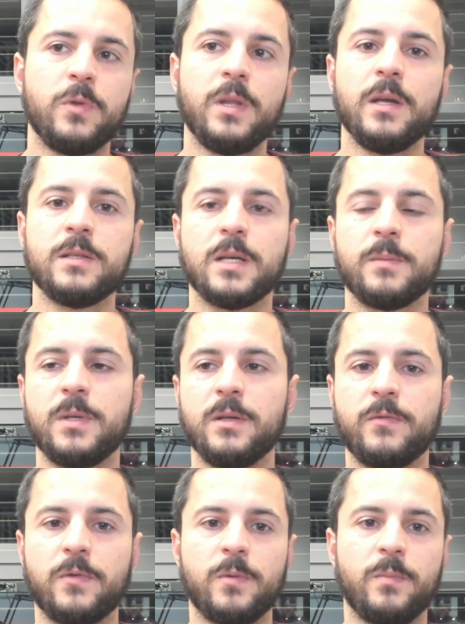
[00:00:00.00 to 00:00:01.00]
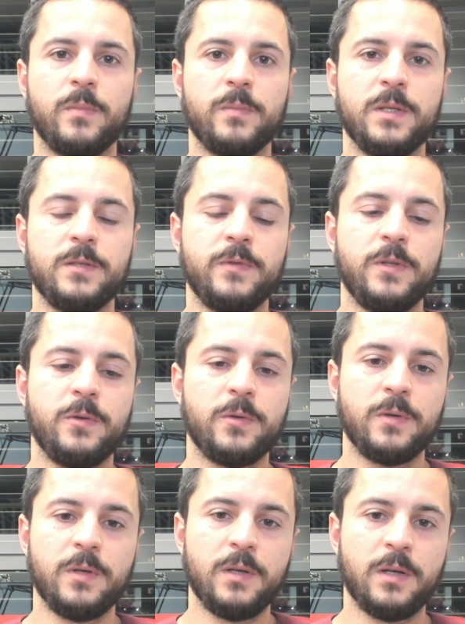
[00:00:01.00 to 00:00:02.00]
If you take something from this
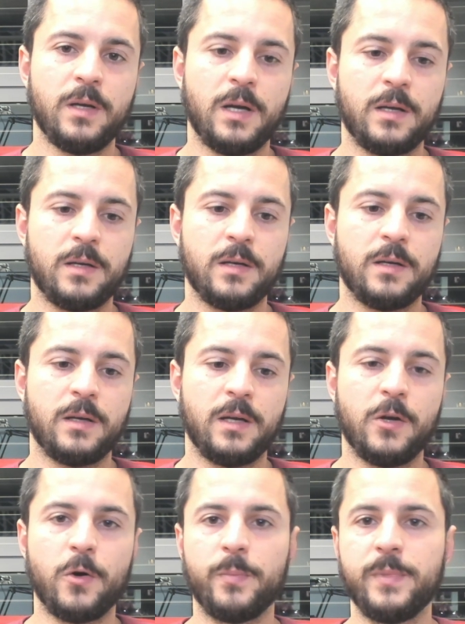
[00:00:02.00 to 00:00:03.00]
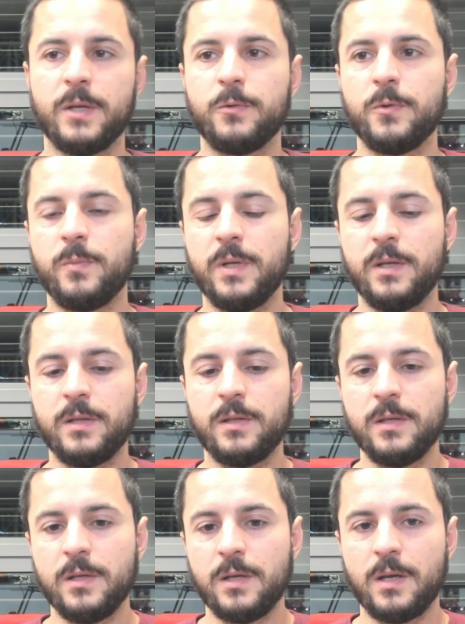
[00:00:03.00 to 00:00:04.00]
video, I hope that would
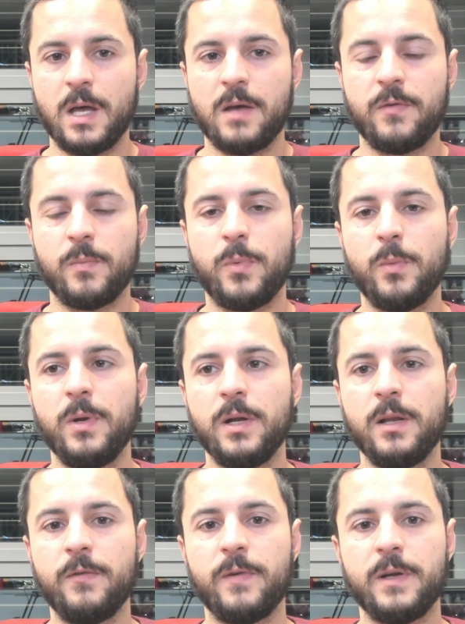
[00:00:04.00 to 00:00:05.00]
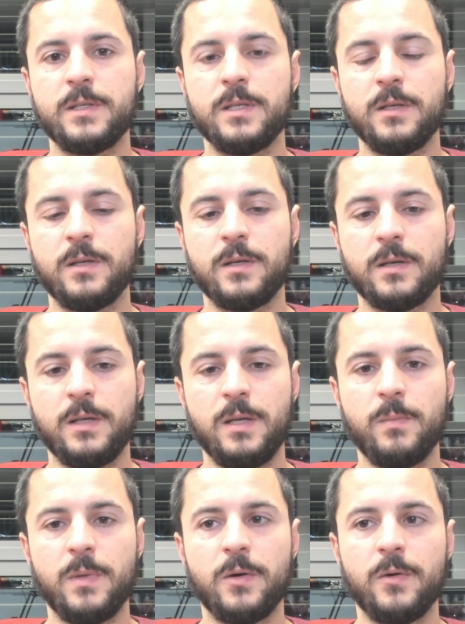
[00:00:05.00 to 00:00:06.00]
be it. Have a publicly facing
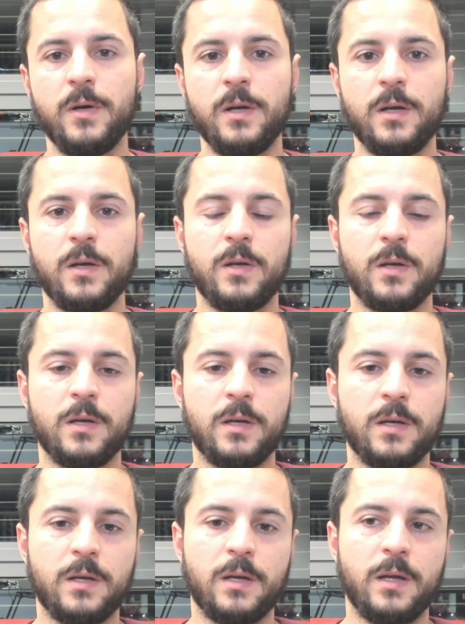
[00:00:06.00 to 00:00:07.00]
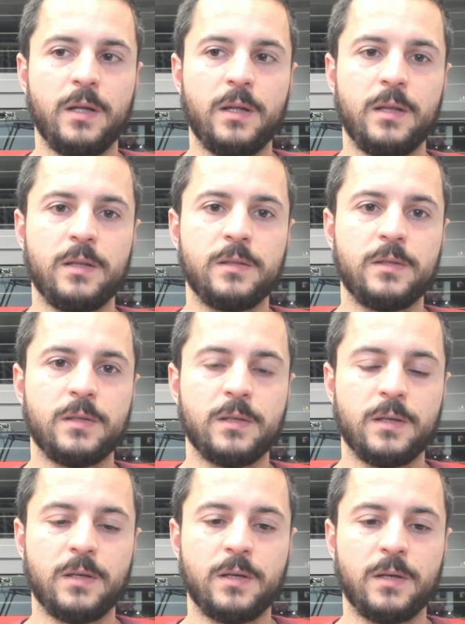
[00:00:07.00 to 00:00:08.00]
email and
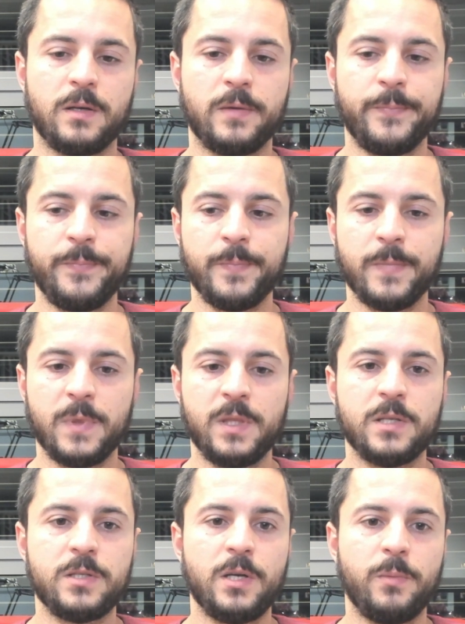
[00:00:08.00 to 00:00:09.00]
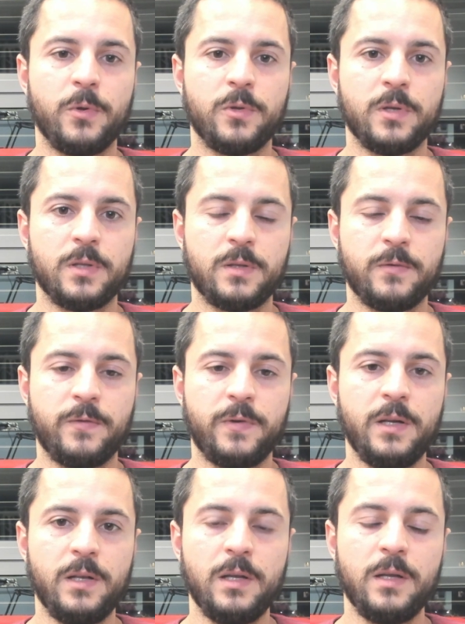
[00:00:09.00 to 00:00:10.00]
distribute it
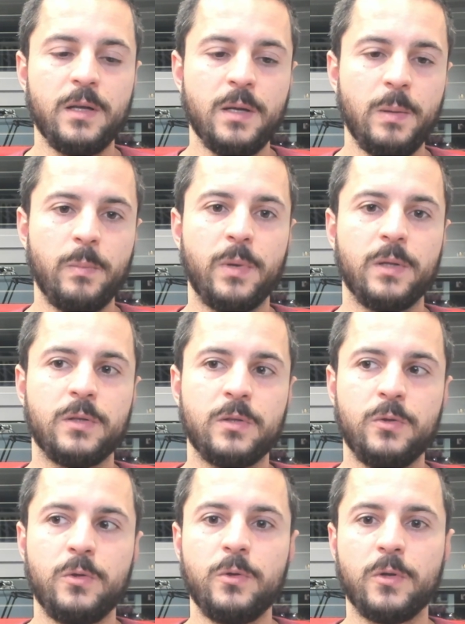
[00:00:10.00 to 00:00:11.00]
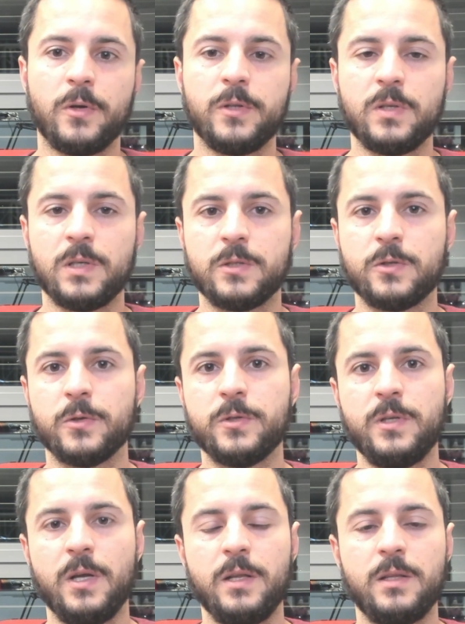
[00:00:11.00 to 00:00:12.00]
freely, but do not
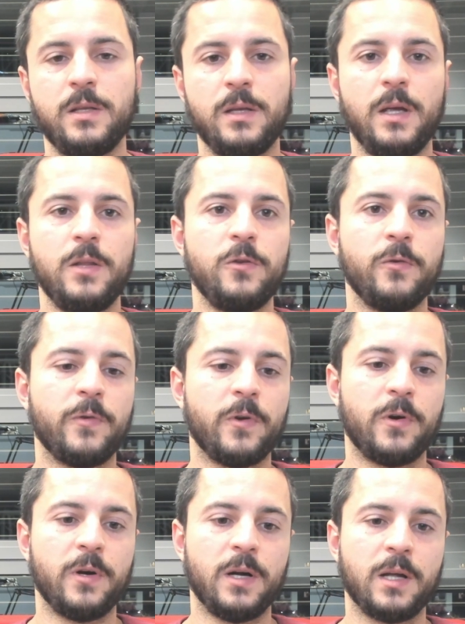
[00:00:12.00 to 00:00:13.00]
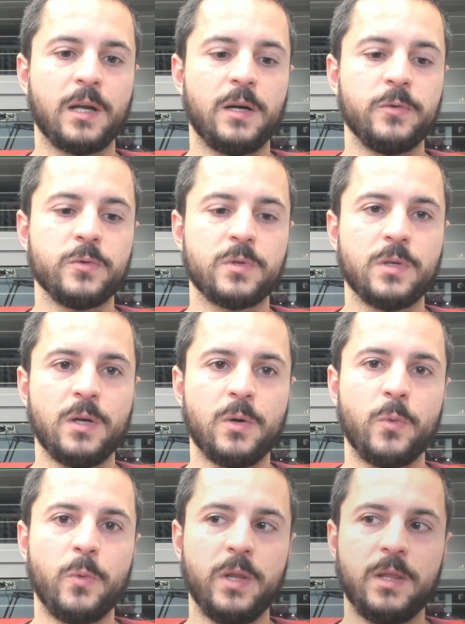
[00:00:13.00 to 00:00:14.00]
associate any of your accounts
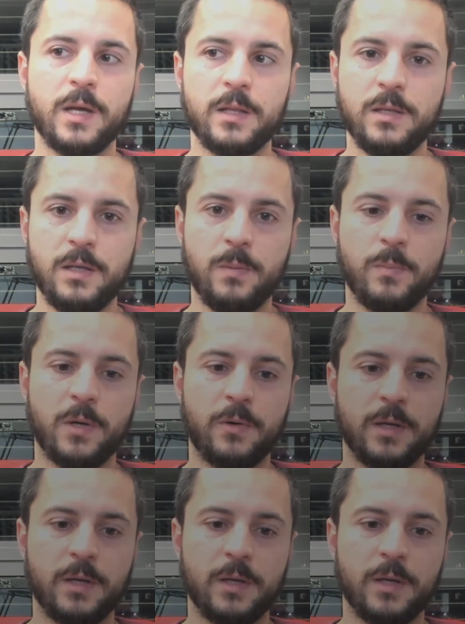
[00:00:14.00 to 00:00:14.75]
with that